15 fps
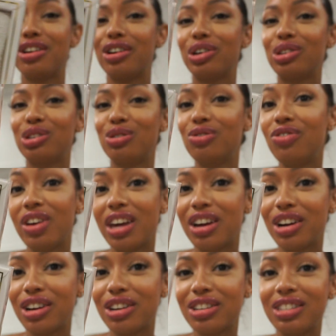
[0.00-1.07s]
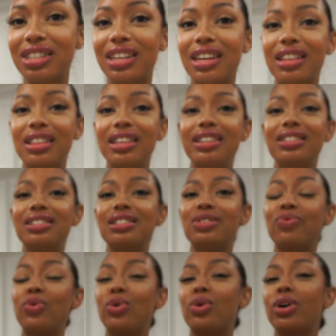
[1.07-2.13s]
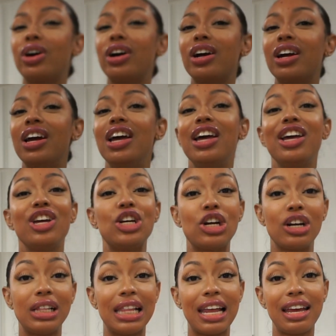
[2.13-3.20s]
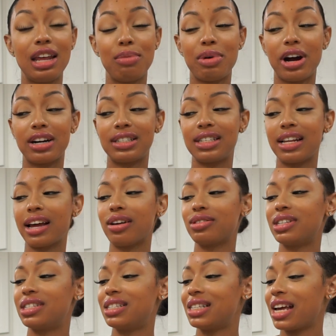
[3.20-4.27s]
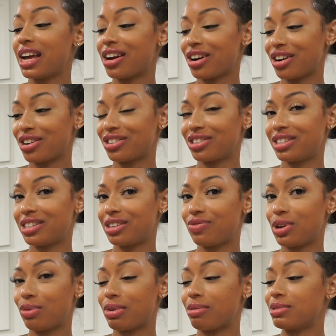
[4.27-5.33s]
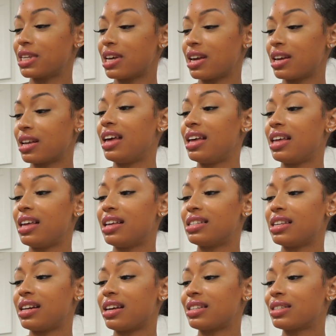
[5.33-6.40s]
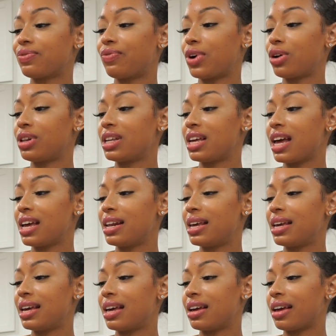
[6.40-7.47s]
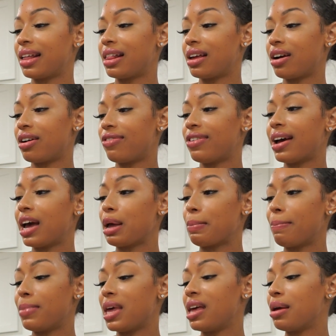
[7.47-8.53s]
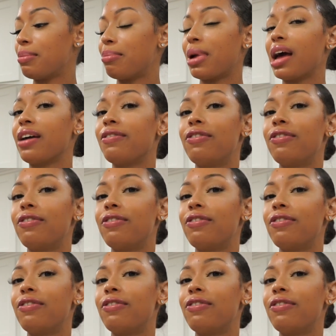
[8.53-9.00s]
your 2 fingers, and this is for your lady parts downstairs, if you get what I'm saying. It is an exfoliating and clarifying mitt by